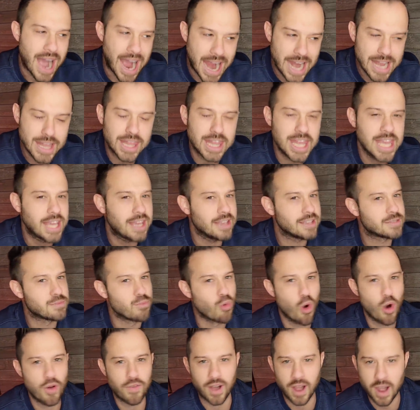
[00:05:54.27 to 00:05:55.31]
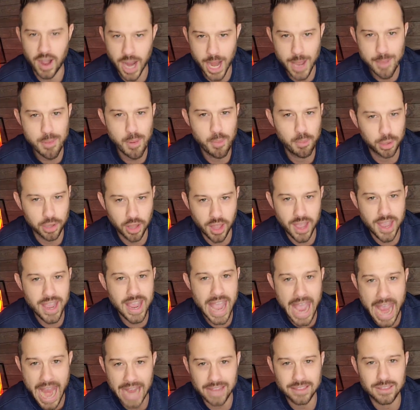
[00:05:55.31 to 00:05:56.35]
I think it's more of a hype
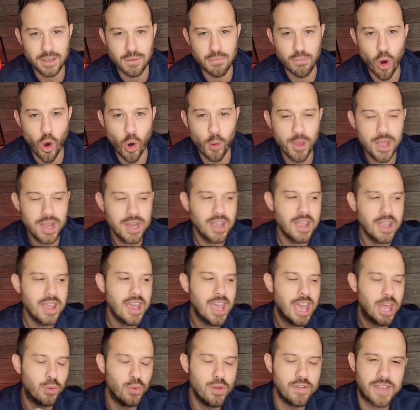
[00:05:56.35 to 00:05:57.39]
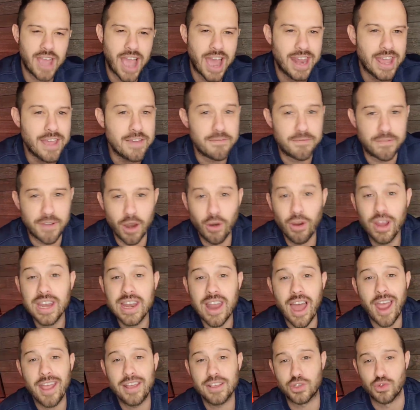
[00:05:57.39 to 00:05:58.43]
play at the moment, and we've got a very
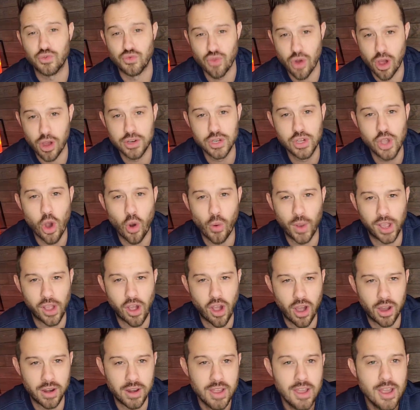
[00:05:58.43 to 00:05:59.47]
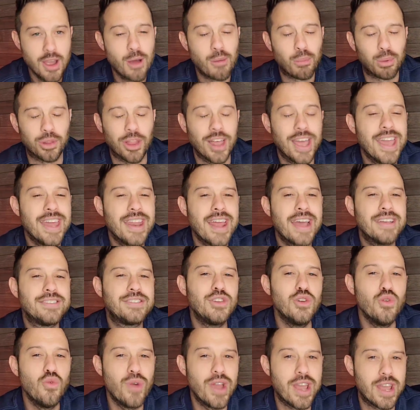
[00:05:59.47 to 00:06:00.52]
nice run going on. Play it as you